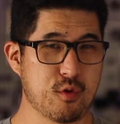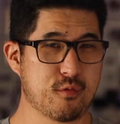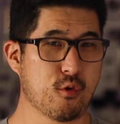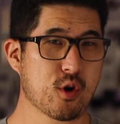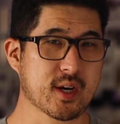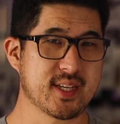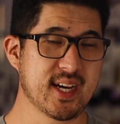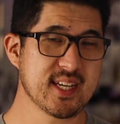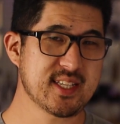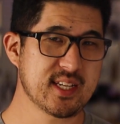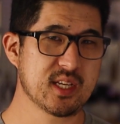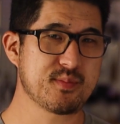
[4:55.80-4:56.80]
if your fork
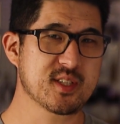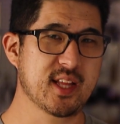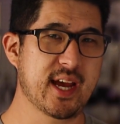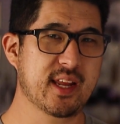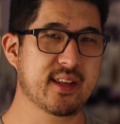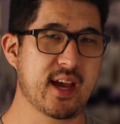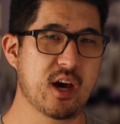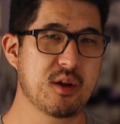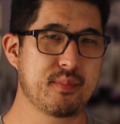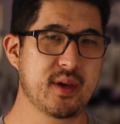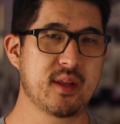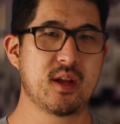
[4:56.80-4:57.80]
does end up sliding down
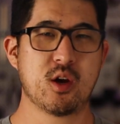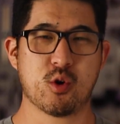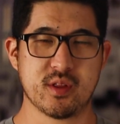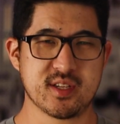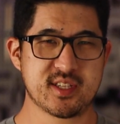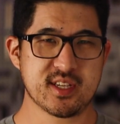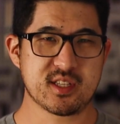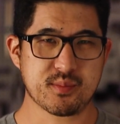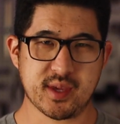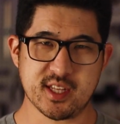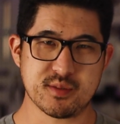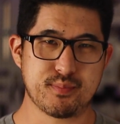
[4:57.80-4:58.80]
a bit, or the
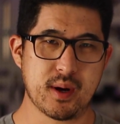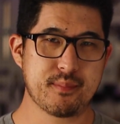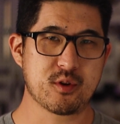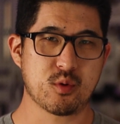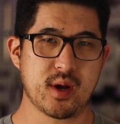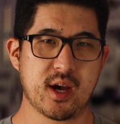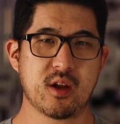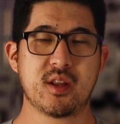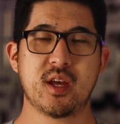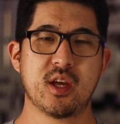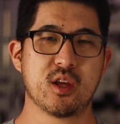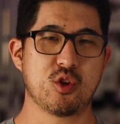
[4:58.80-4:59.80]
system gets bumped
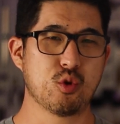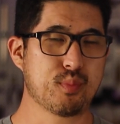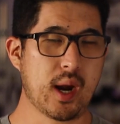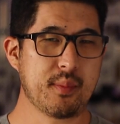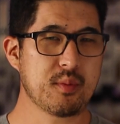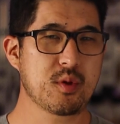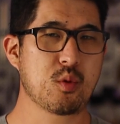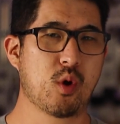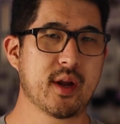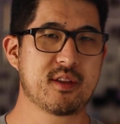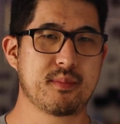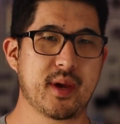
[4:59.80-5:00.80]
around, you'll probably
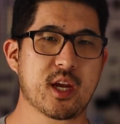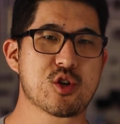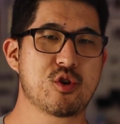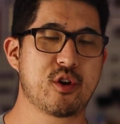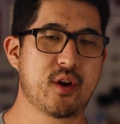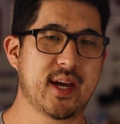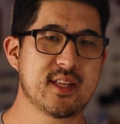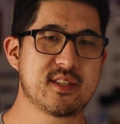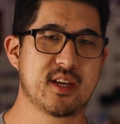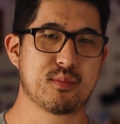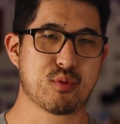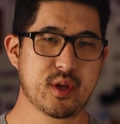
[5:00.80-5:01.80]
want to make sure your
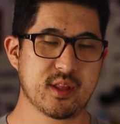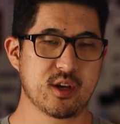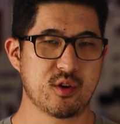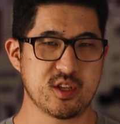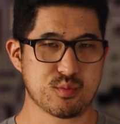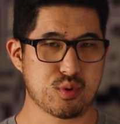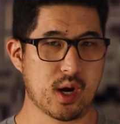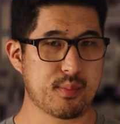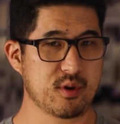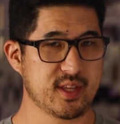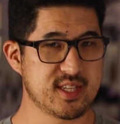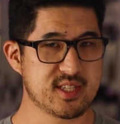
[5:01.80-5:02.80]
headset preload is
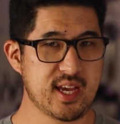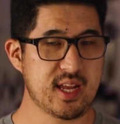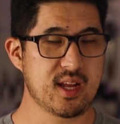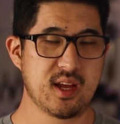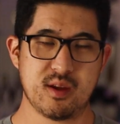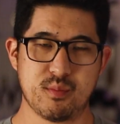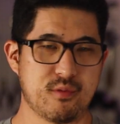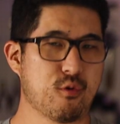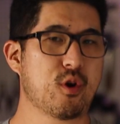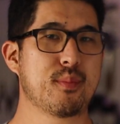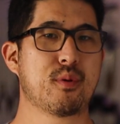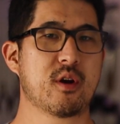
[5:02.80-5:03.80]
properly set
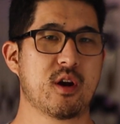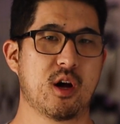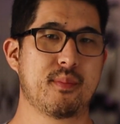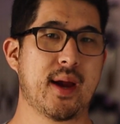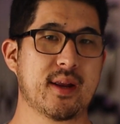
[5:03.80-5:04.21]
before you put it all